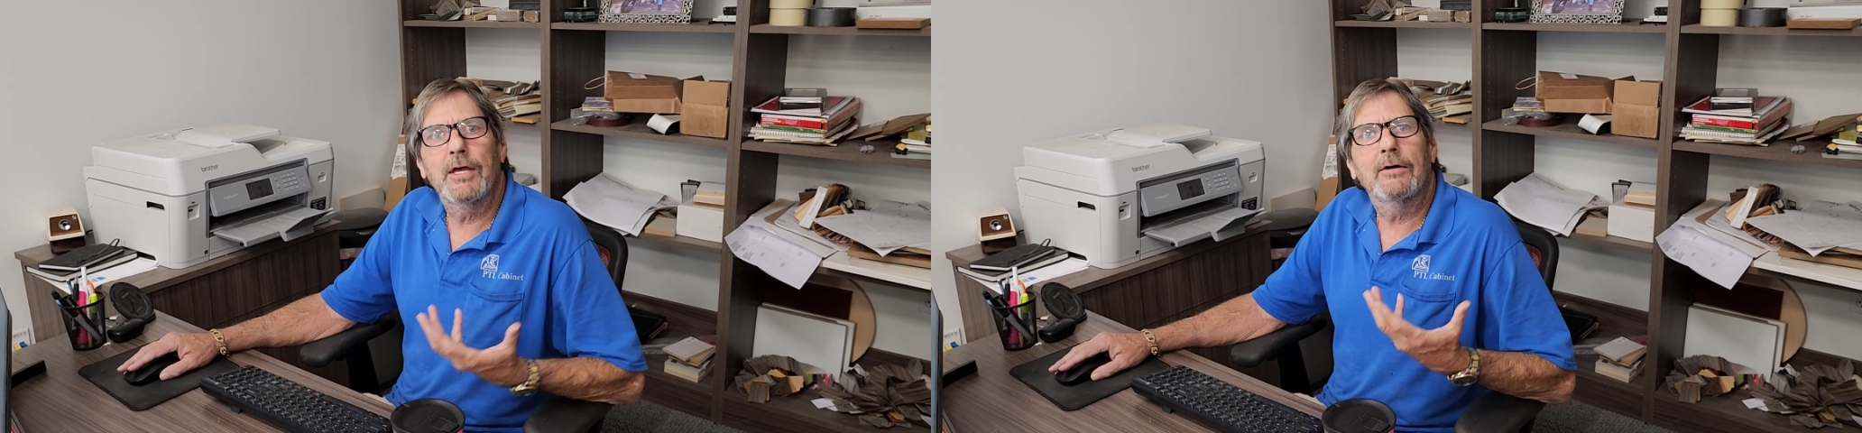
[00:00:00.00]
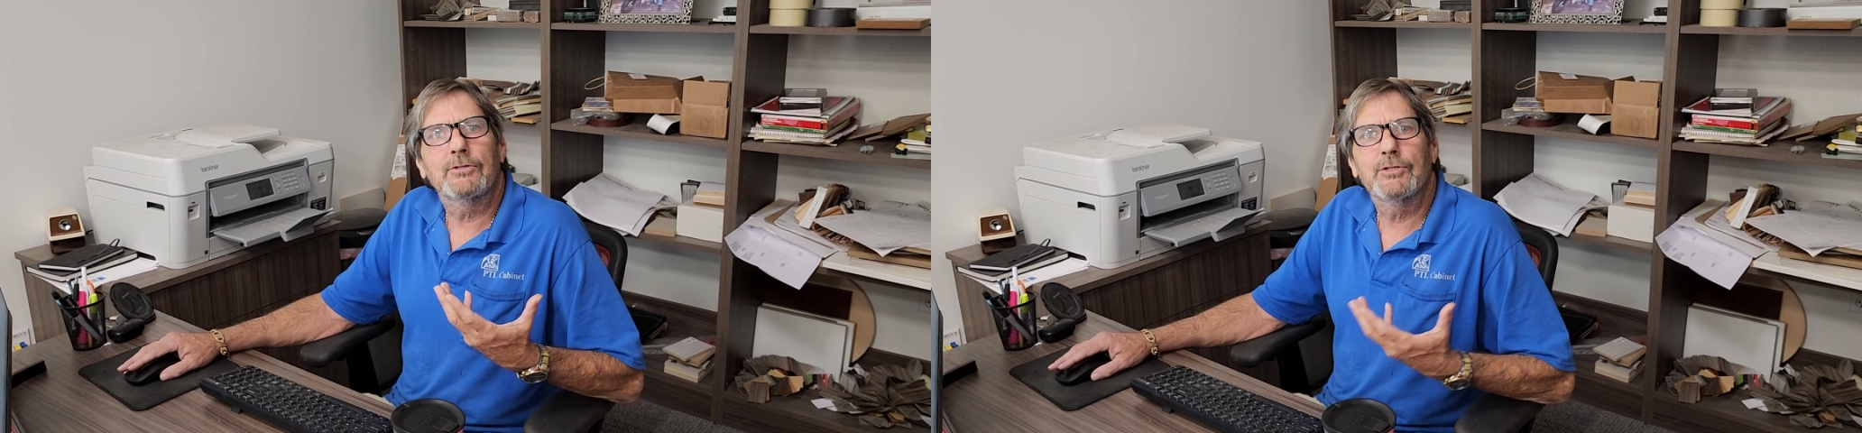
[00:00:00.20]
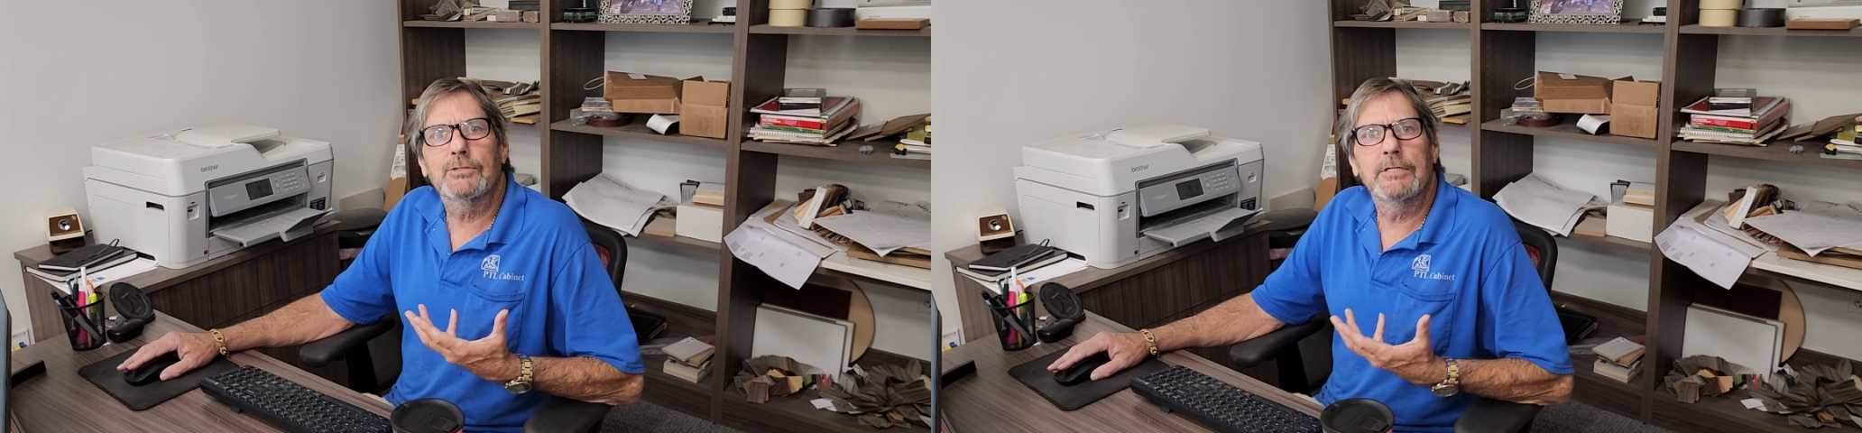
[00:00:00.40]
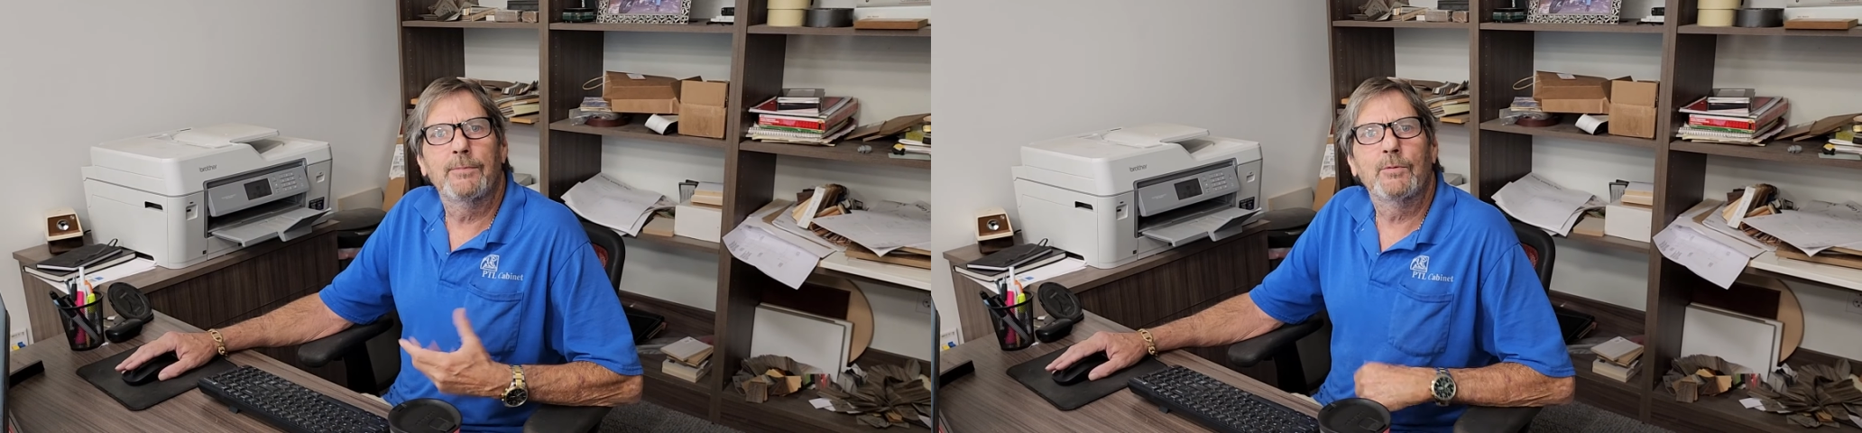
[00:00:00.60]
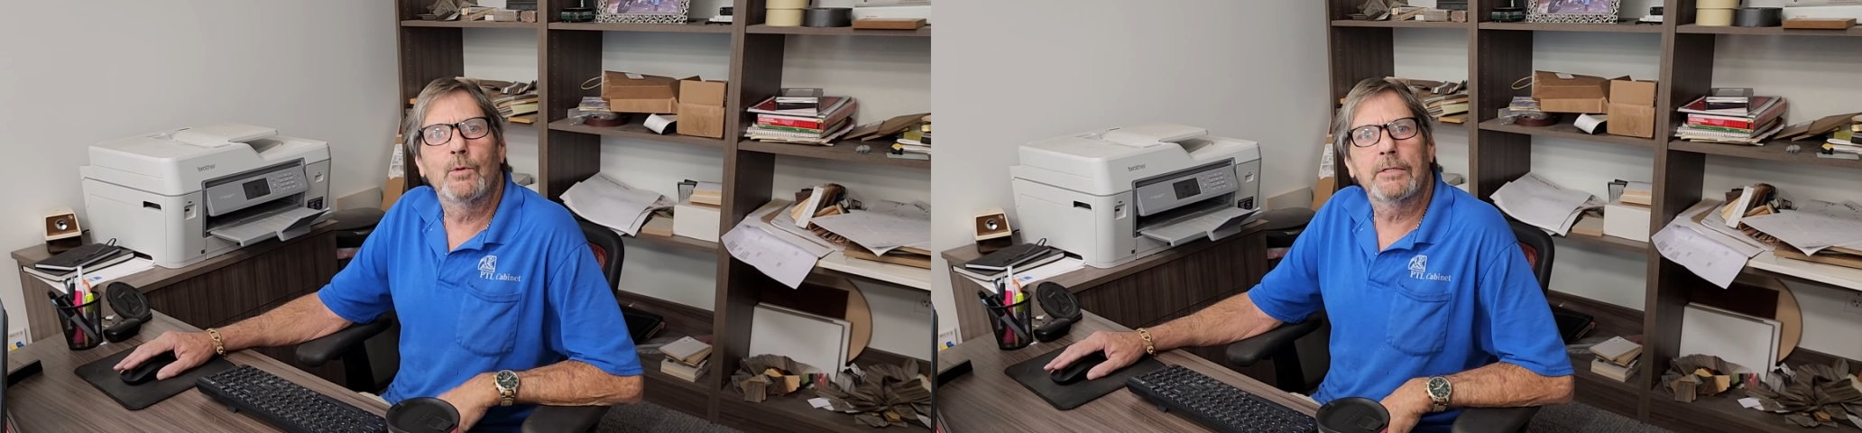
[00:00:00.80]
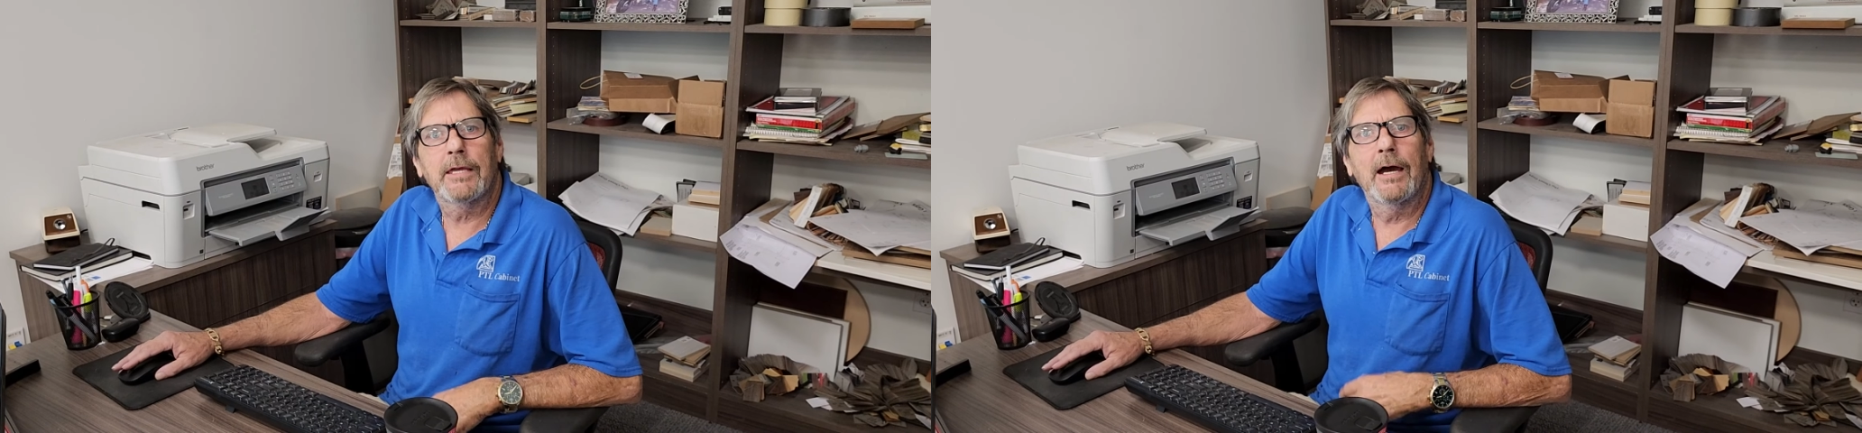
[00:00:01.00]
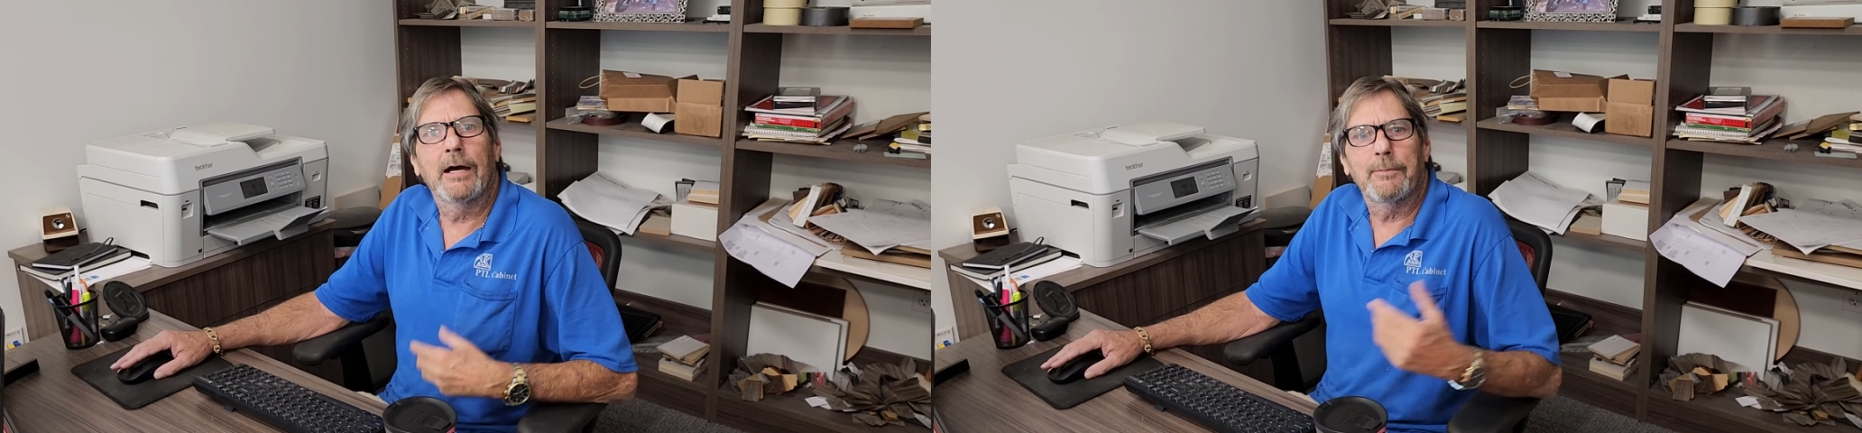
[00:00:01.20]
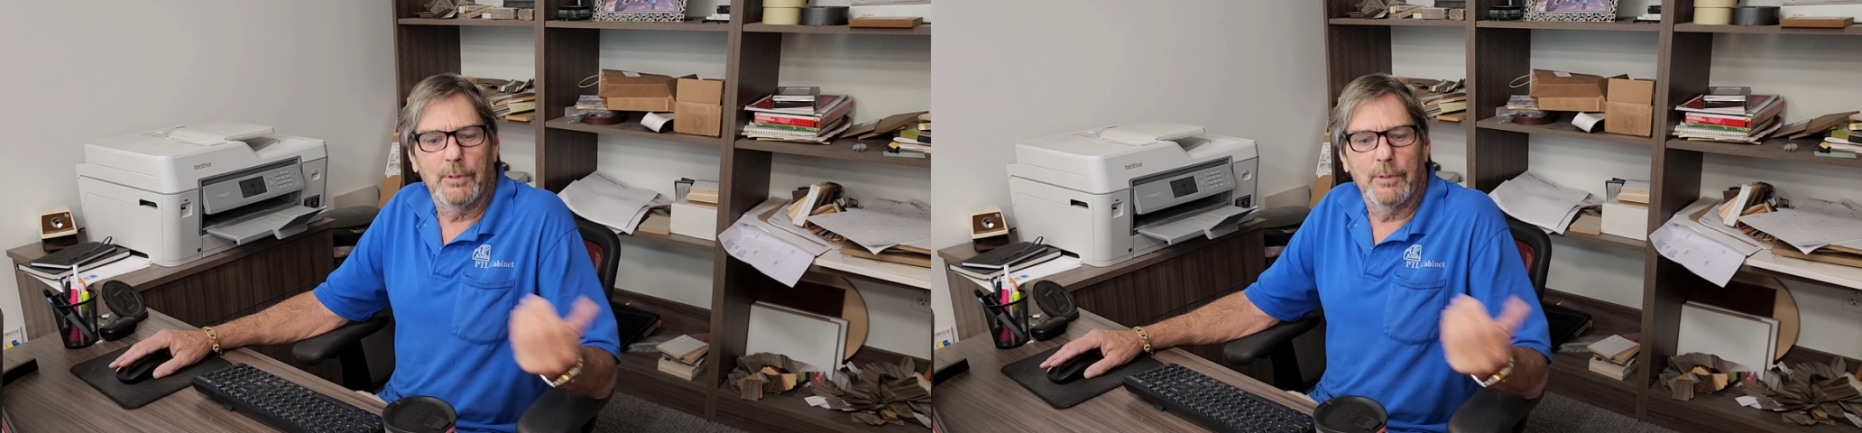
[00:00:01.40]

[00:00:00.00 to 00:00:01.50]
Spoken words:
Now it's just him and one guy